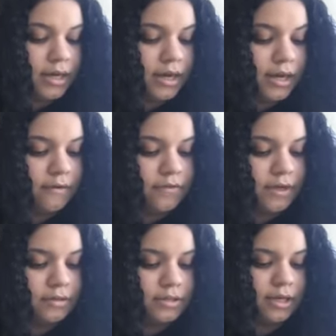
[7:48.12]
I have
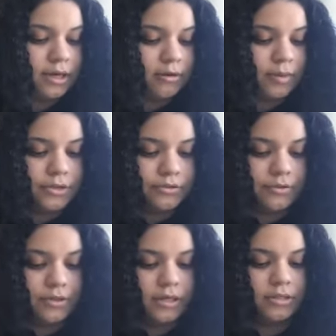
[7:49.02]
found this out by
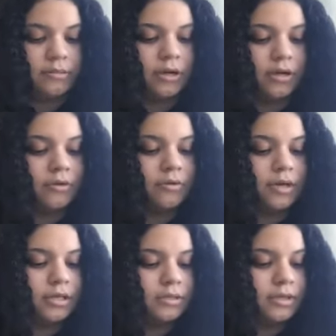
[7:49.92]
scrutinizing my
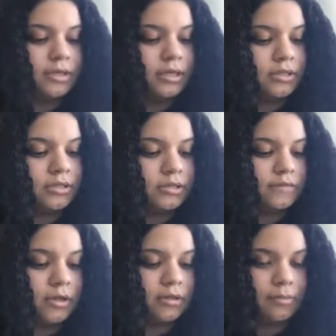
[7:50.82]
own expectations of
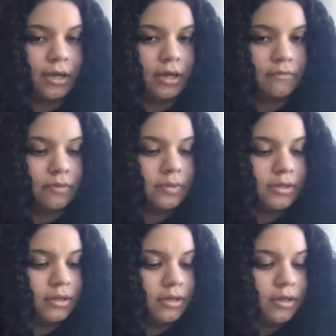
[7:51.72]
other Black
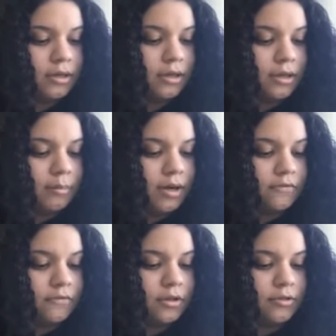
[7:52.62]
women, by
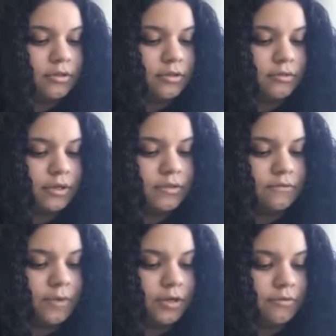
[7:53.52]
following the threads of
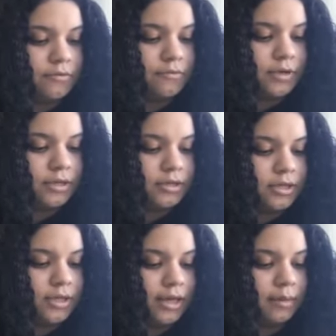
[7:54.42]
my own rage
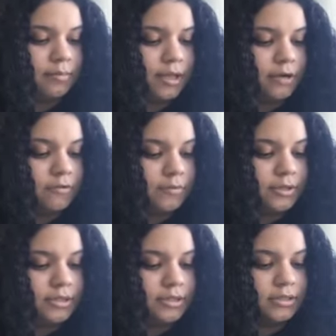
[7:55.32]
at Black
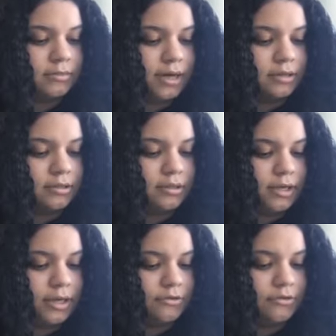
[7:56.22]
womanness back into
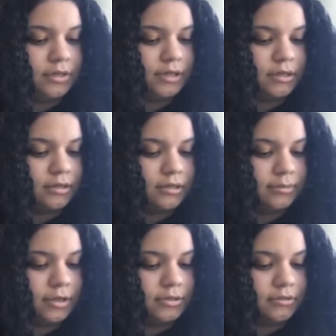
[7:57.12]
the hatred and
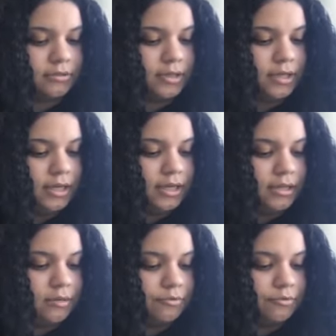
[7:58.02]
despisal
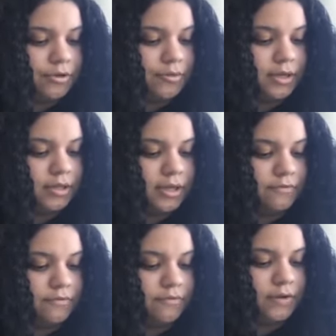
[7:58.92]
that embroidered my
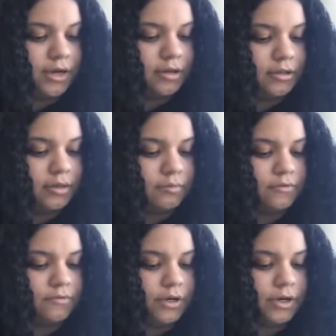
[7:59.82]
life with fire long
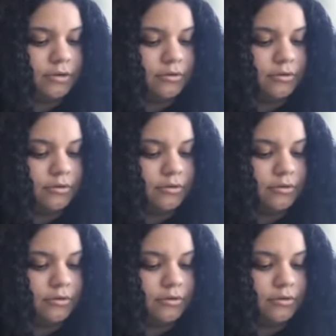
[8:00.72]
before I